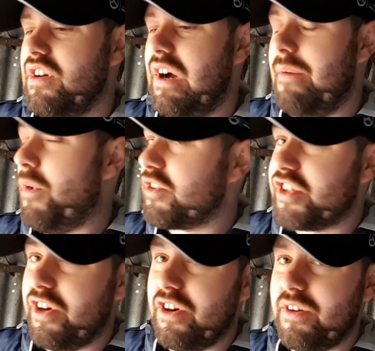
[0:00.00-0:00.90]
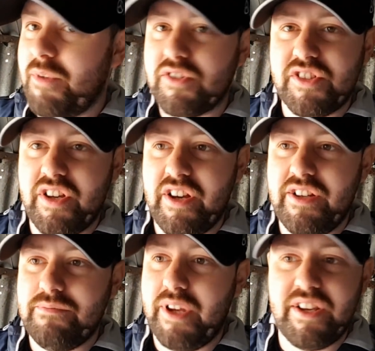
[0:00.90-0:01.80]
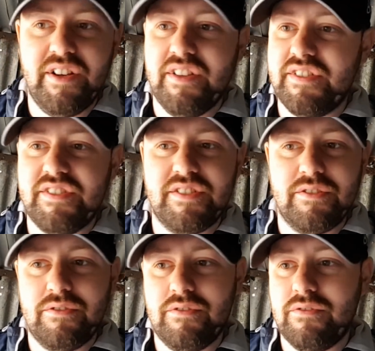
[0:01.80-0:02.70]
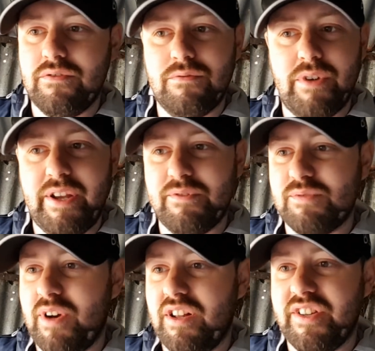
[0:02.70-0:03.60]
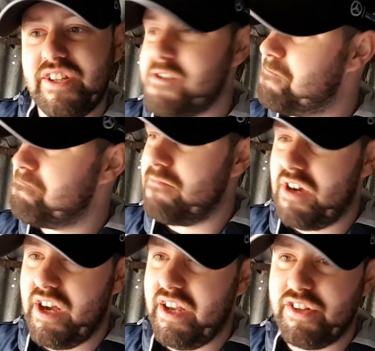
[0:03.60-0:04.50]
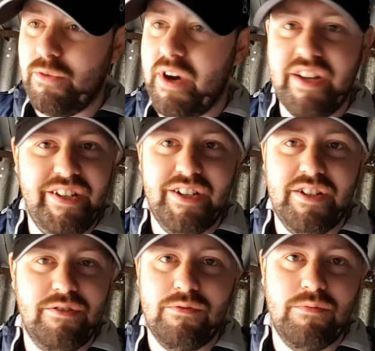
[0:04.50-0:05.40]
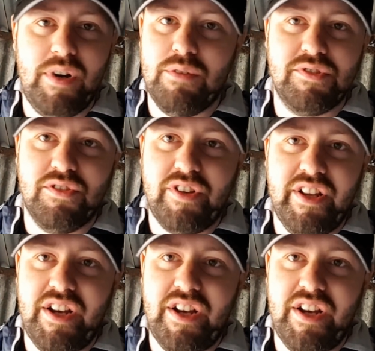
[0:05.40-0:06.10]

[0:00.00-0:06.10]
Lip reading: I'm not sure, I'm not certain, because when it was welded I had no idea what I was looking